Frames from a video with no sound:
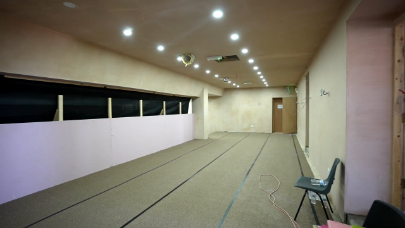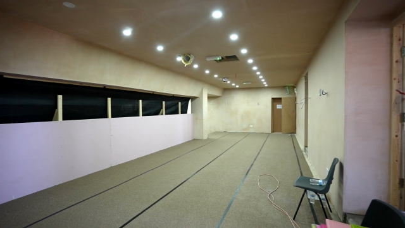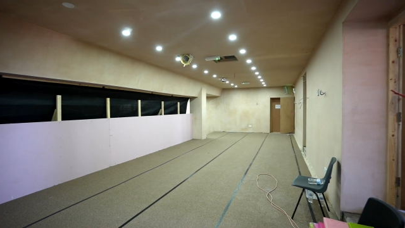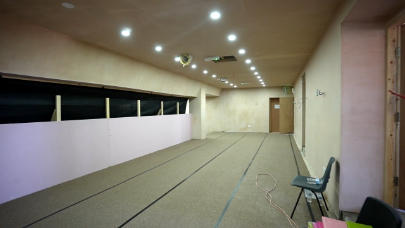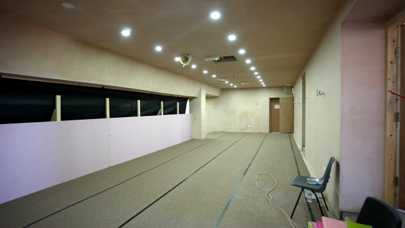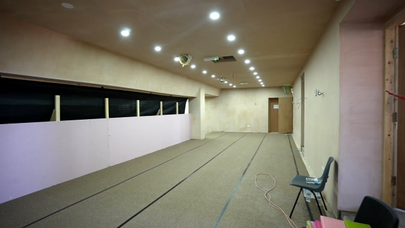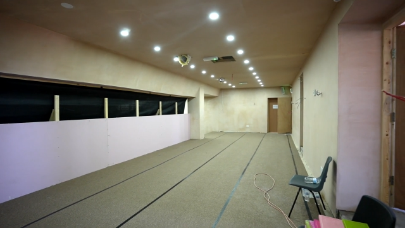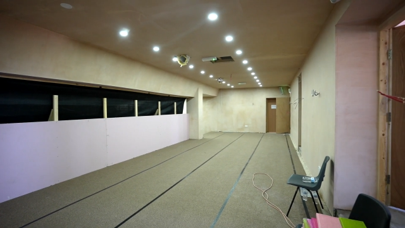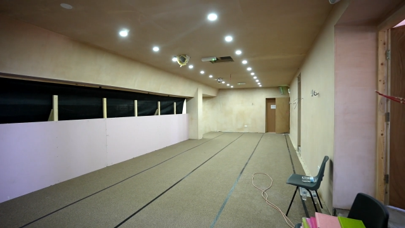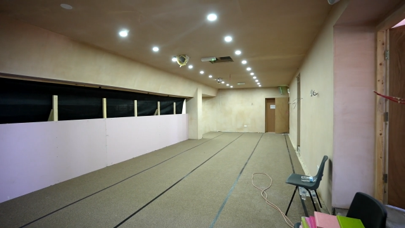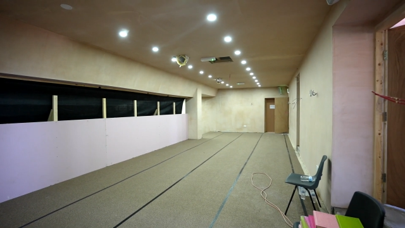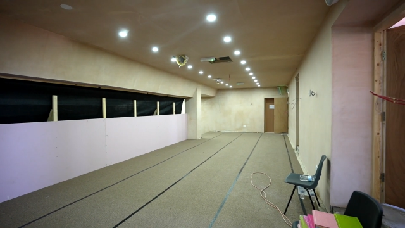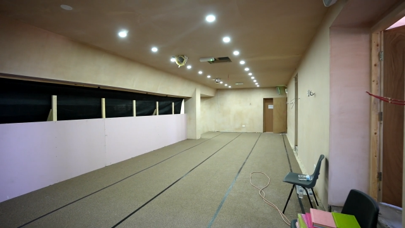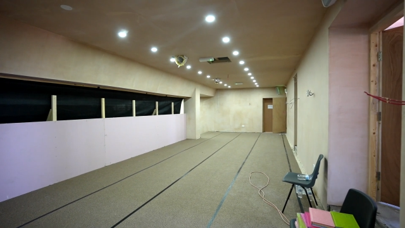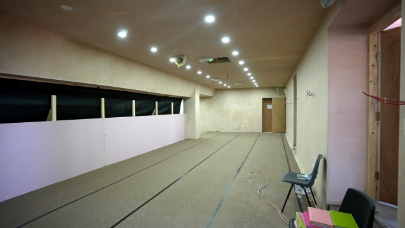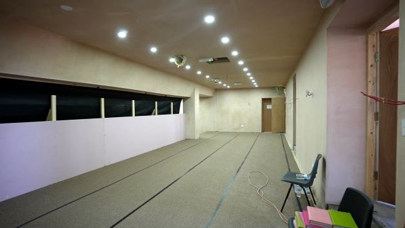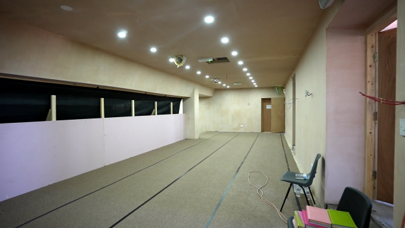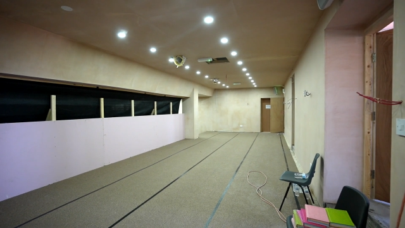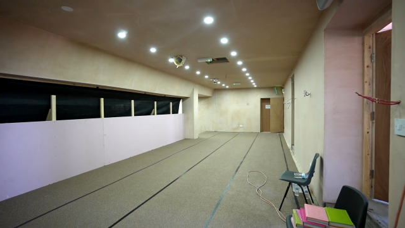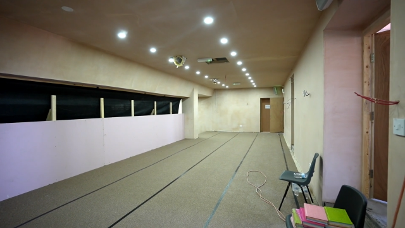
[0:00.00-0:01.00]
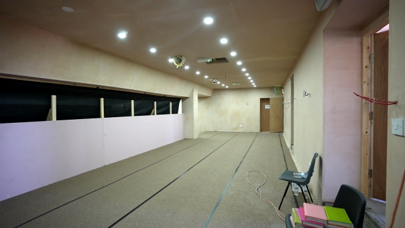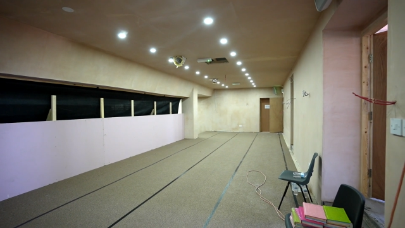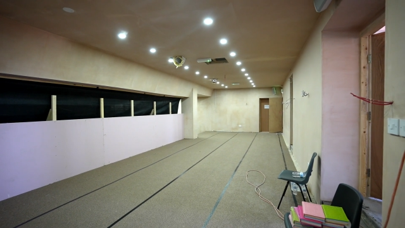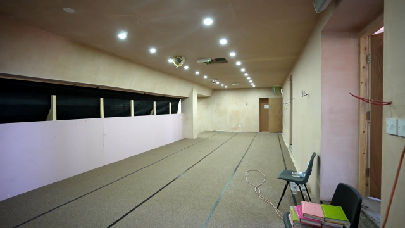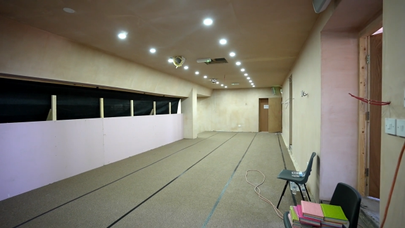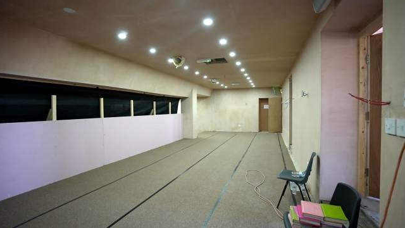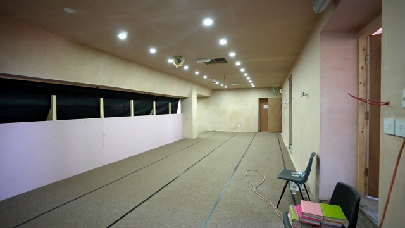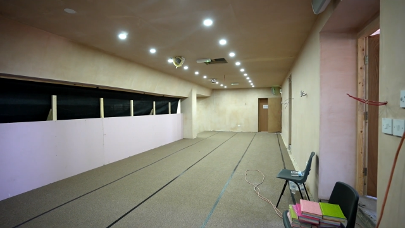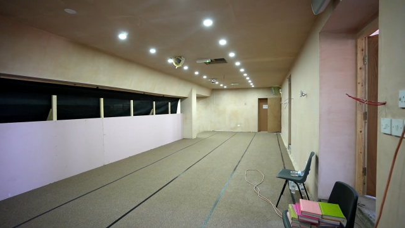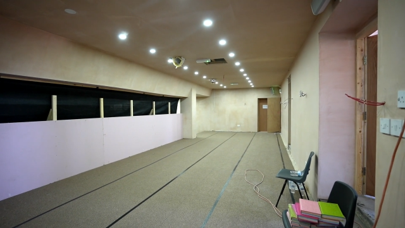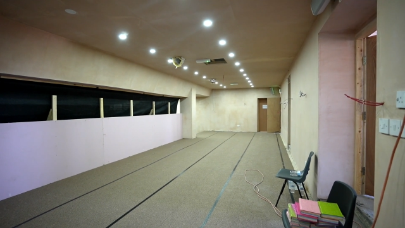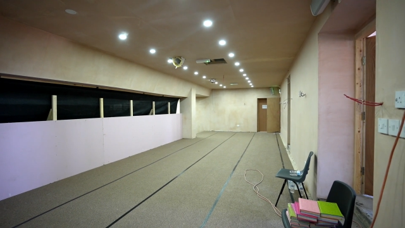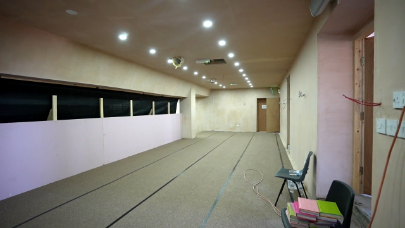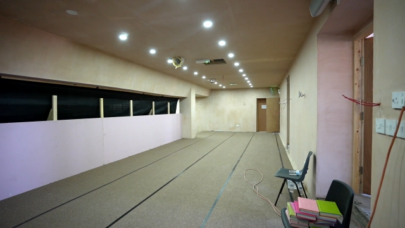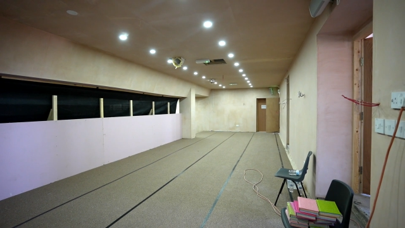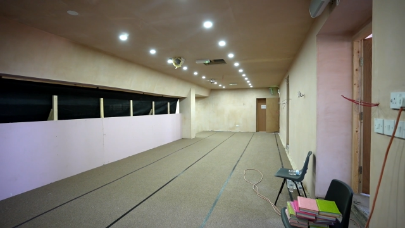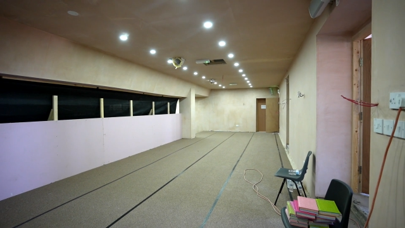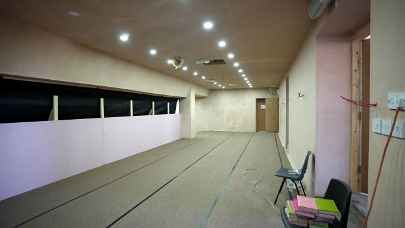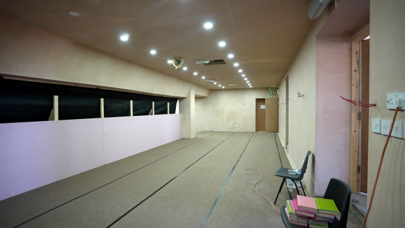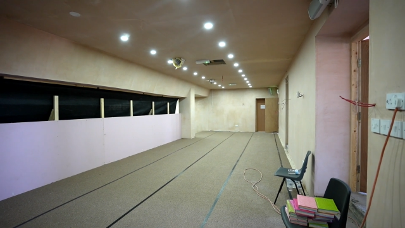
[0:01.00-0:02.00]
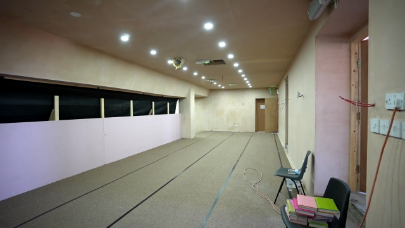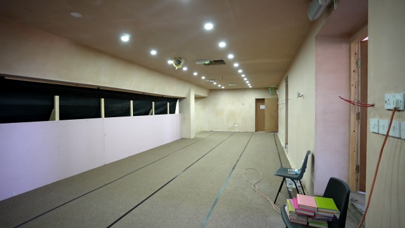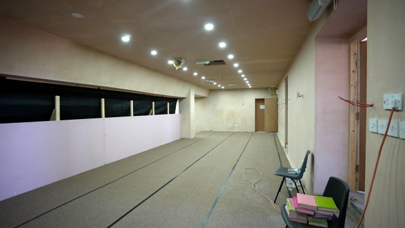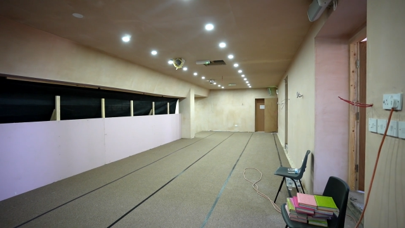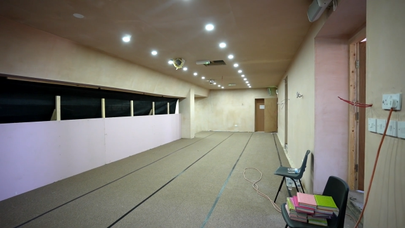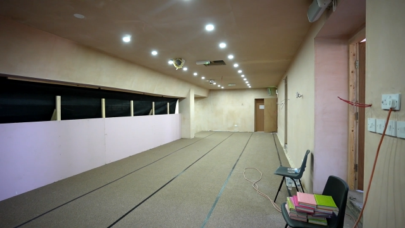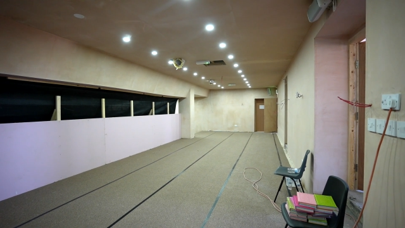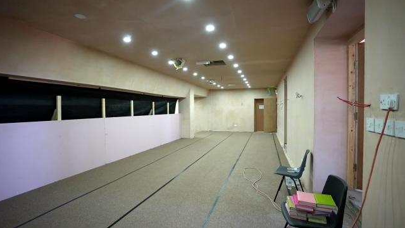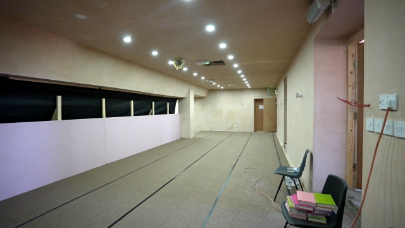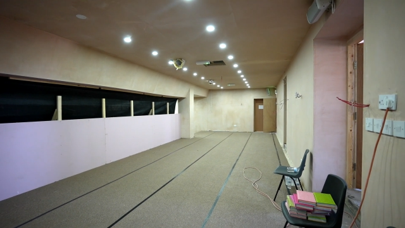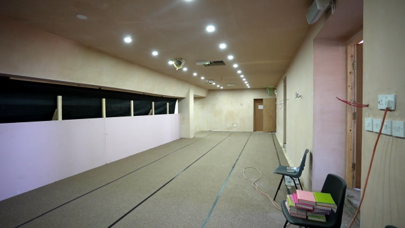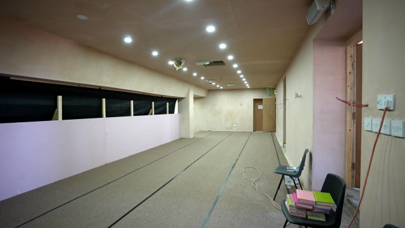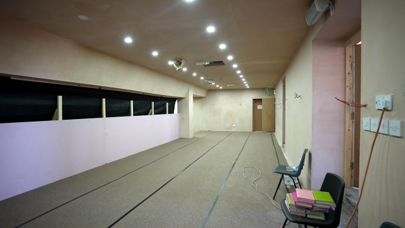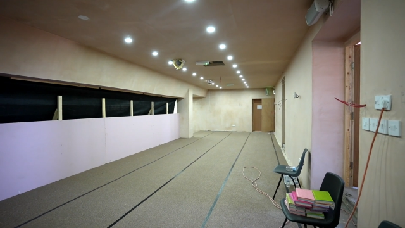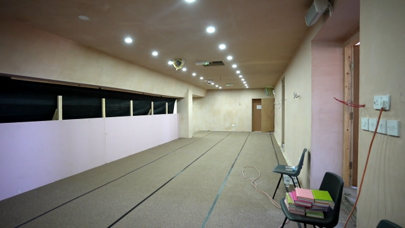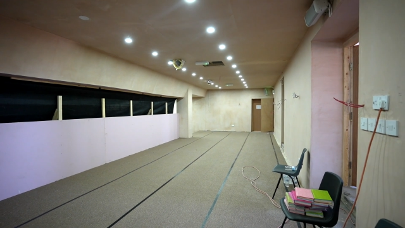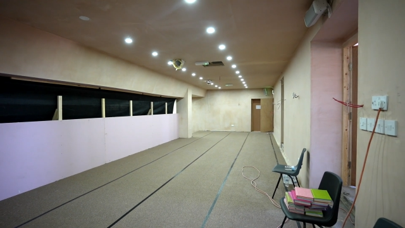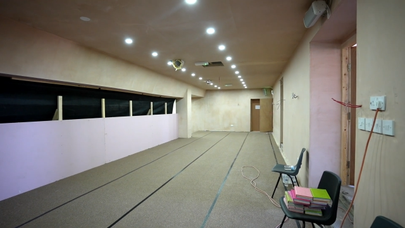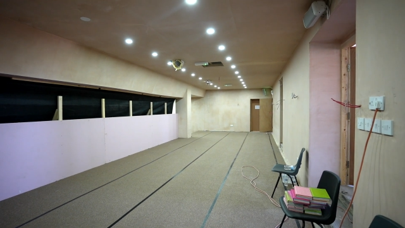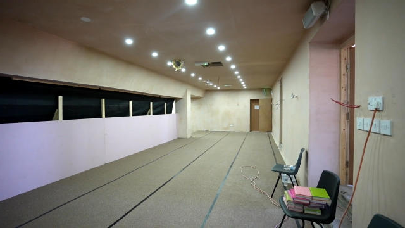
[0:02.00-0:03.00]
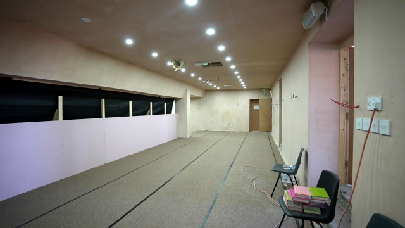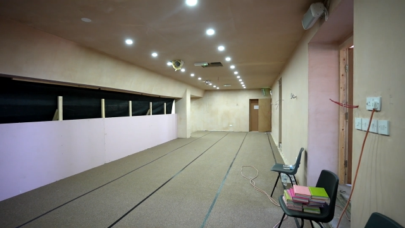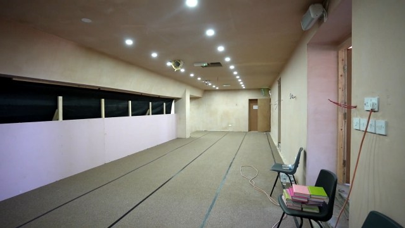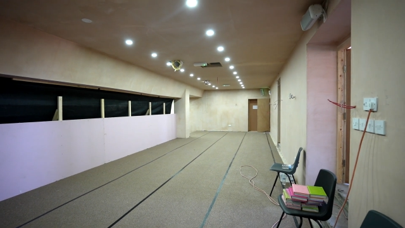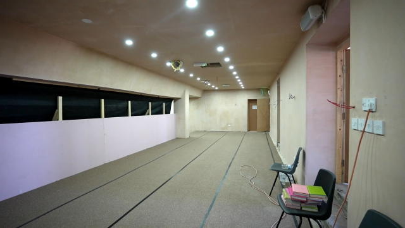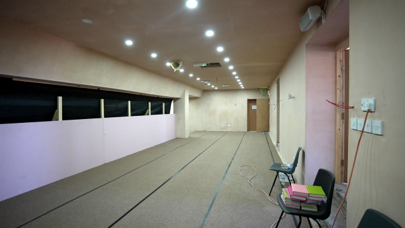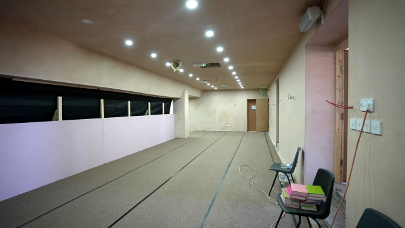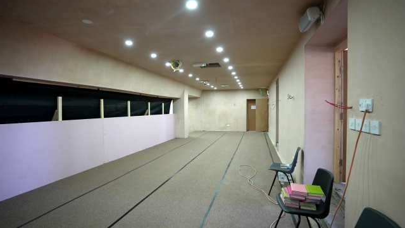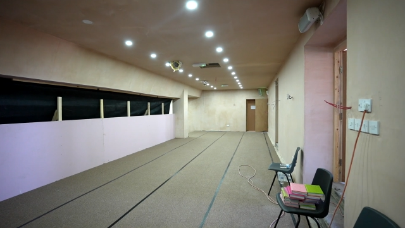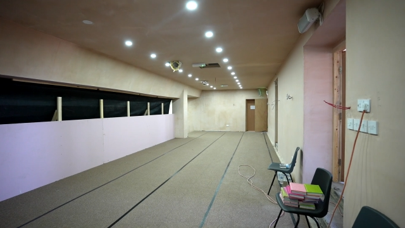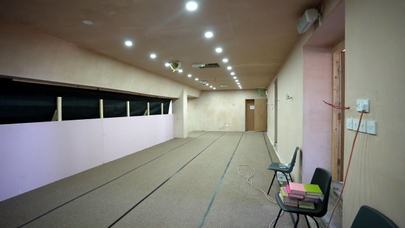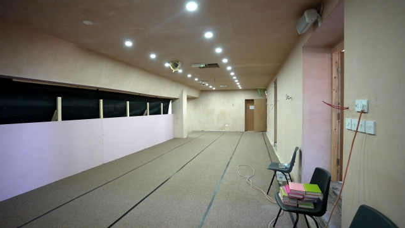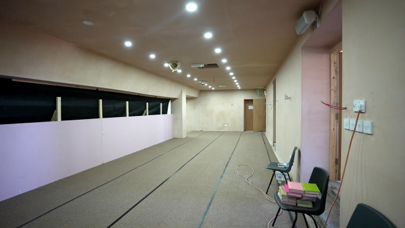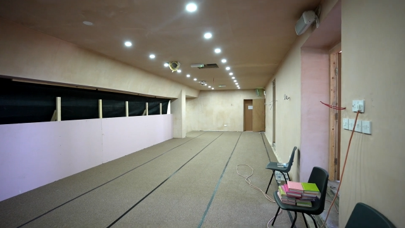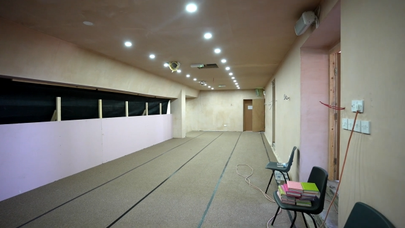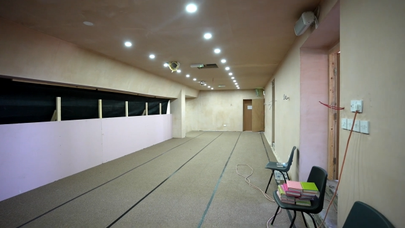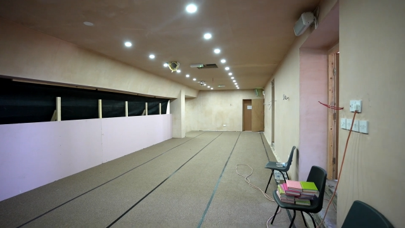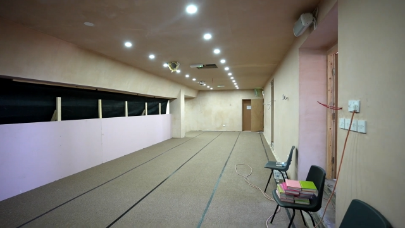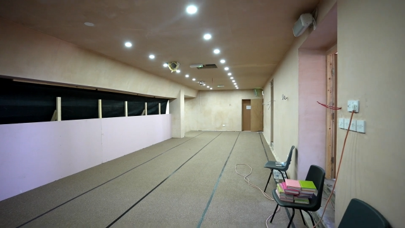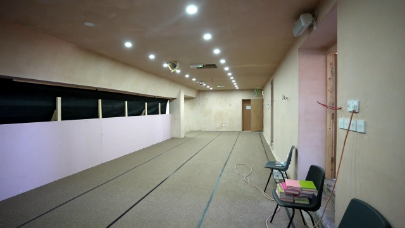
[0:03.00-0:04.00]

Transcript: (no speaker visible)